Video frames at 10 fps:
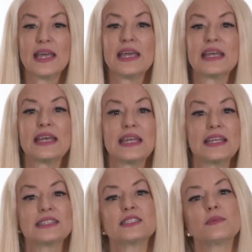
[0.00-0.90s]
It
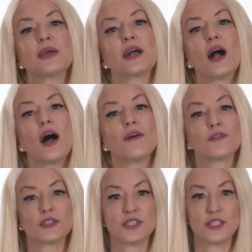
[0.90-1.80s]
needs to be a
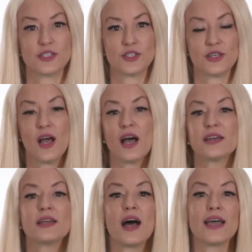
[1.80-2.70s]
conversation, a
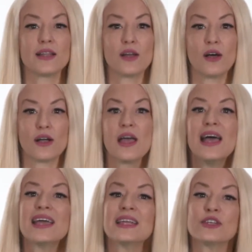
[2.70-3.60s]
dialogue,
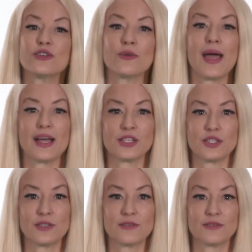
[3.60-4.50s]
an
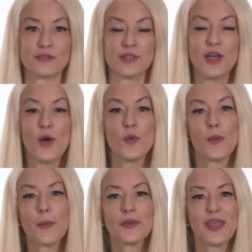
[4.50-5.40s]
interaction.
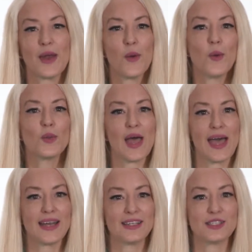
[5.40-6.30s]
Remember that old
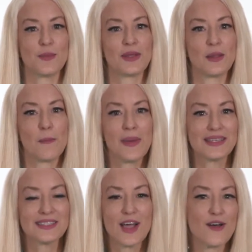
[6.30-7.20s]
adage about the
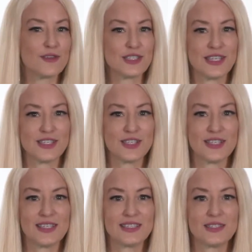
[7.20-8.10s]
best
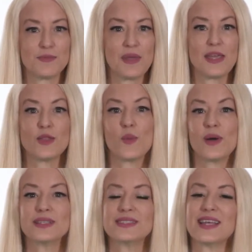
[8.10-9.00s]
conversationalists being the
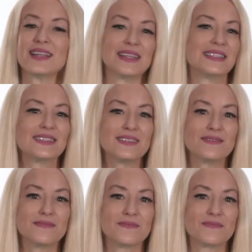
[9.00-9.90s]
ones that
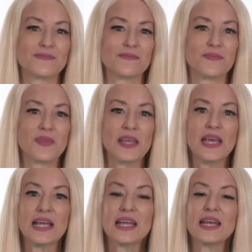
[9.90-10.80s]
listen?
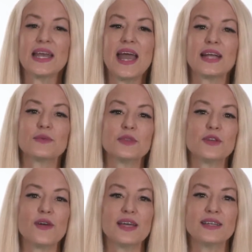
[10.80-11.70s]
Connect with
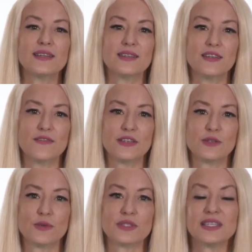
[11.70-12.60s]
your ideal
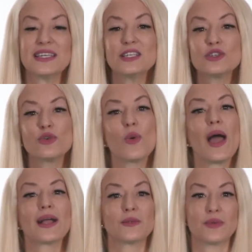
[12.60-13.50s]
individuals,
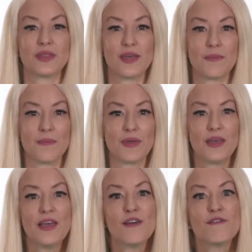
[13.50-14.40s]
interact with them,
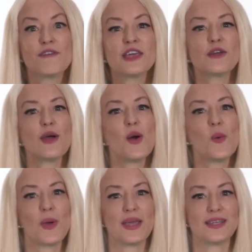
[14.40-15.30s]
figure out
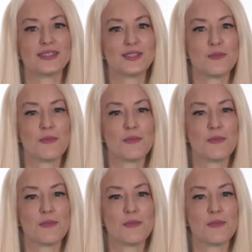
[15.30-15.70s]
ways to